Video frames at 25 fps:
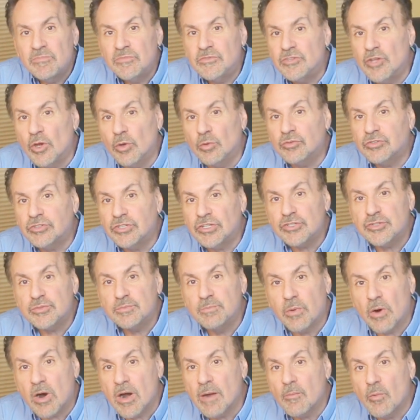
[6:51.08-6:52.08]
Don't touch
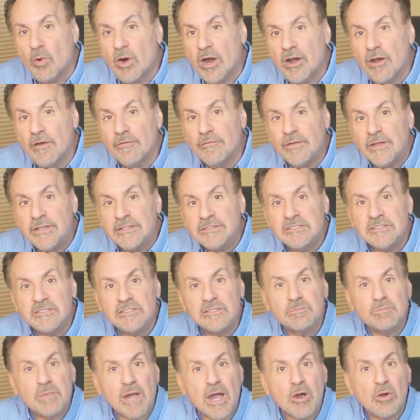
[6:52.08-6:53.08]
barbed wire
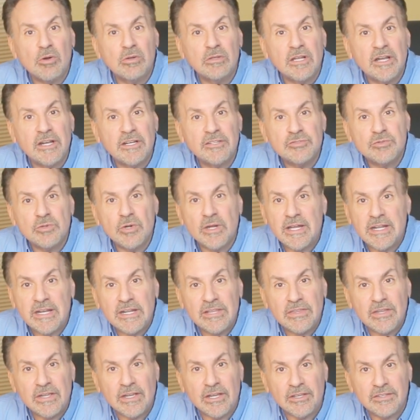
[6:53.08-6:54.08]
fences, power lines, or
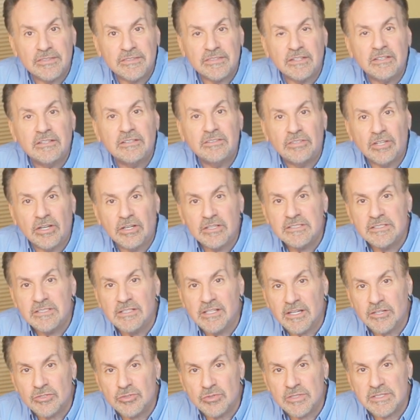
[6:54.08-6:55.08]
anything else that conducts
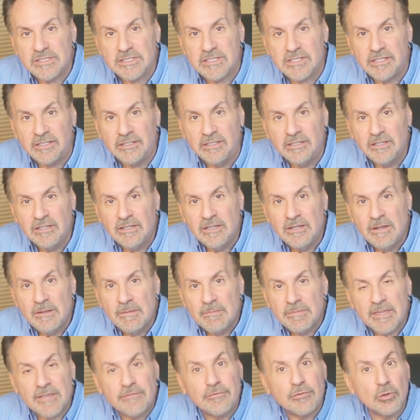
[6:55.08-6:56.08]
electricity.
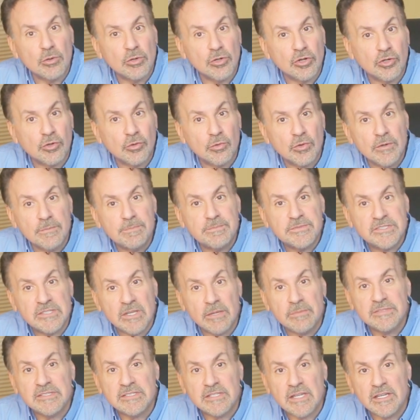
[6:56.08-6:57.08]
If you're in a group,
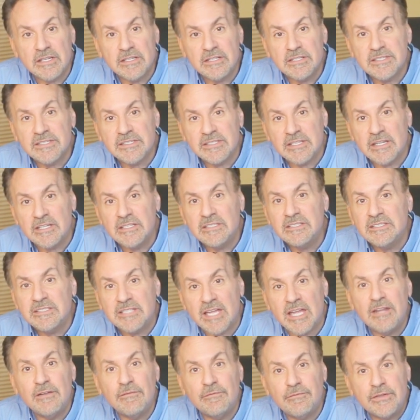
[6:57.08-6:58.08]
some say to stay
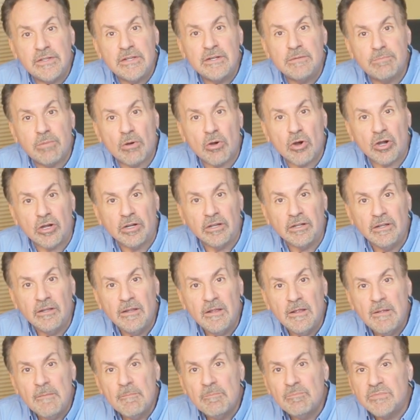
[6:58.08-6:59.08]
10 feet apart.
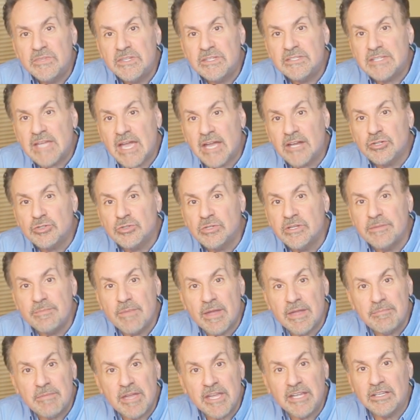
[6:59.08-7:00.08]
This actually
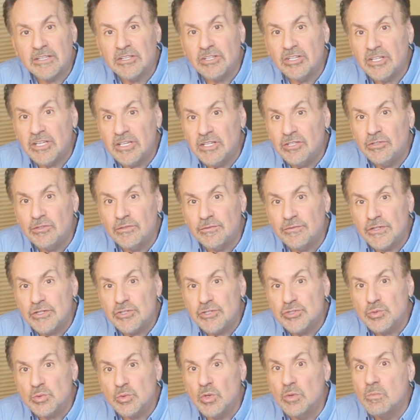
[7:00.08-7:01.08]
may make an
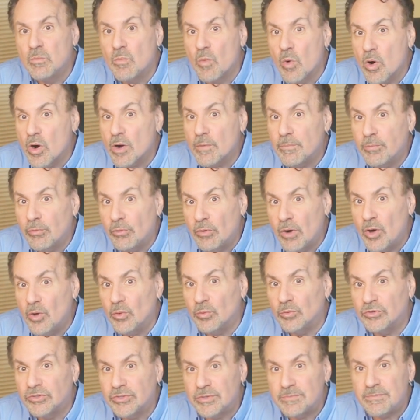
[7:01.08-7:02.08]
individual more
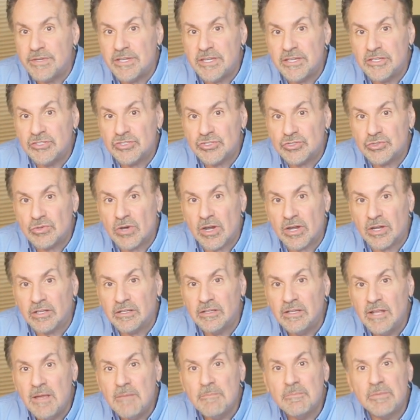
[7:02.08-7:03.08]
prone to being
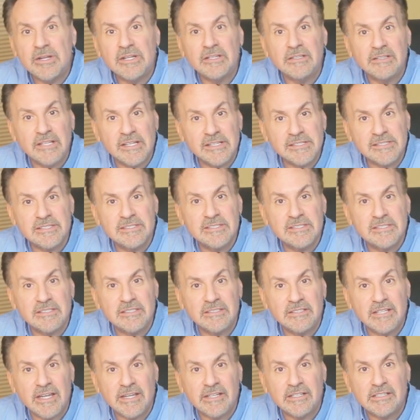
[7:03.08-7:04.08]
struck, but it lessens the
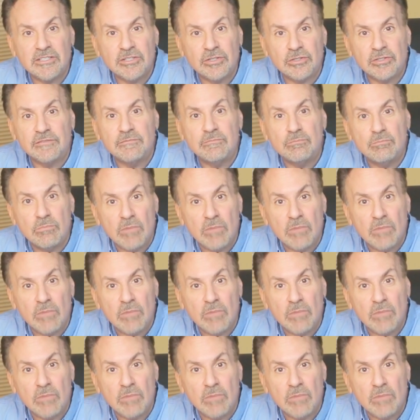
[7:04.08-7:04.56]
likelihood of